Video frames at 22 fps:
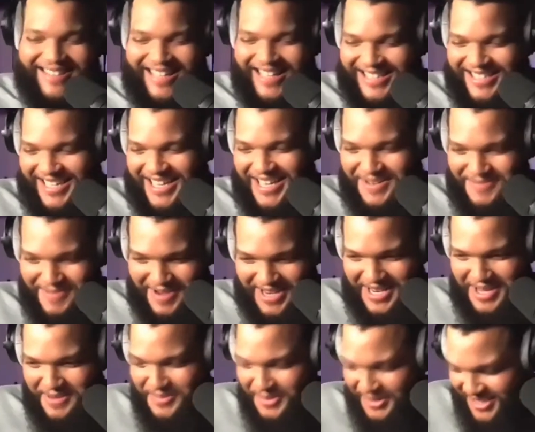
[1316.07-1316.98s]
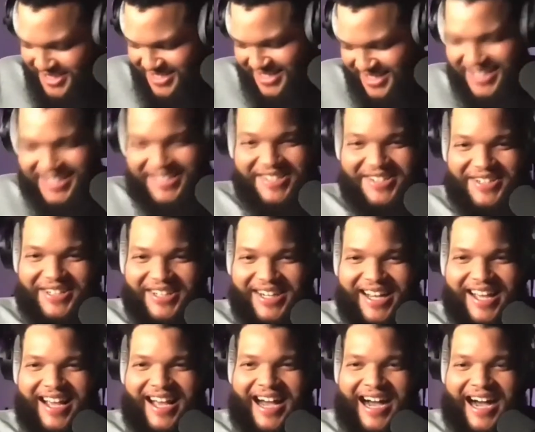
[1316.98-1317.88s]
That's kind of my nebulous
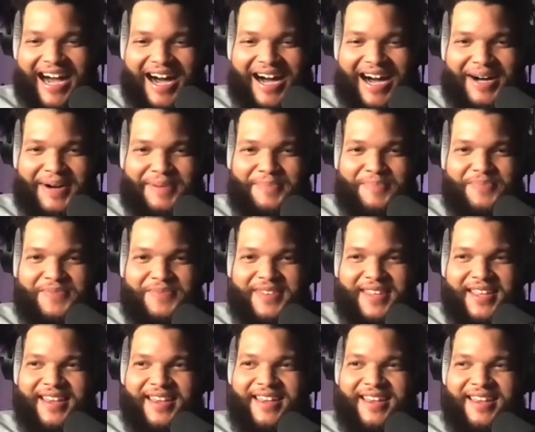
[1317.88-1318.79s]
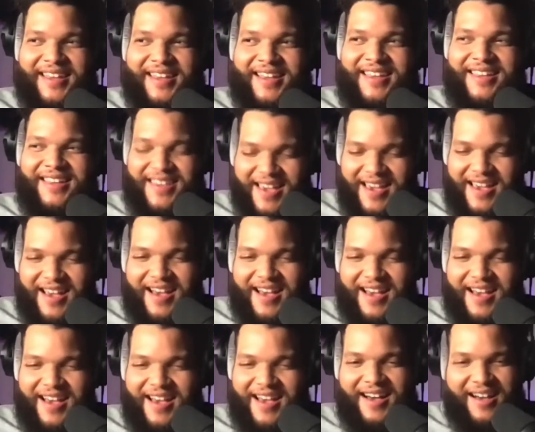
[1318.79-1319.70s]
answer.
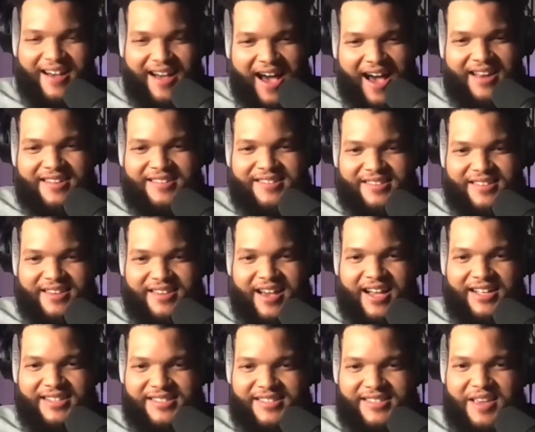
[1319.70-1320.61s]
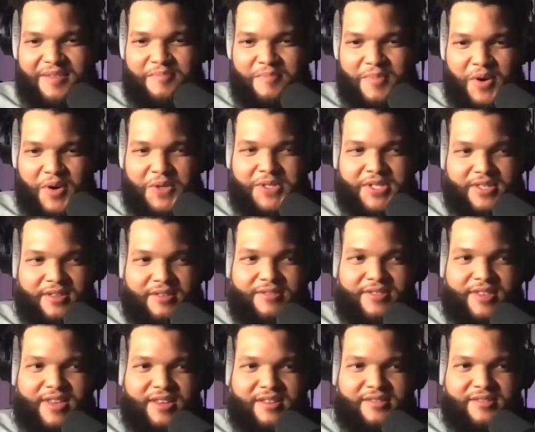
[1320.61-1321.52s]
Yeah, honestly, I'd say most of
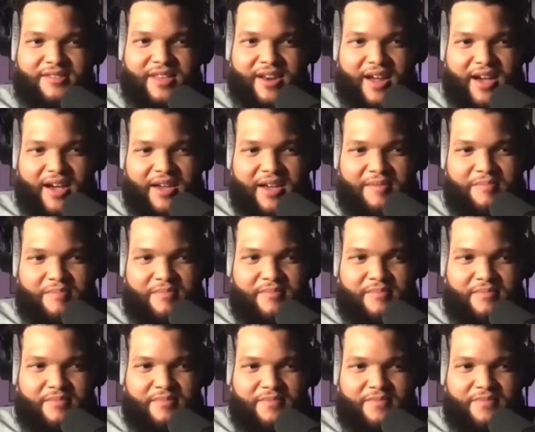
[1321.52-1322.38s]
the things that I'm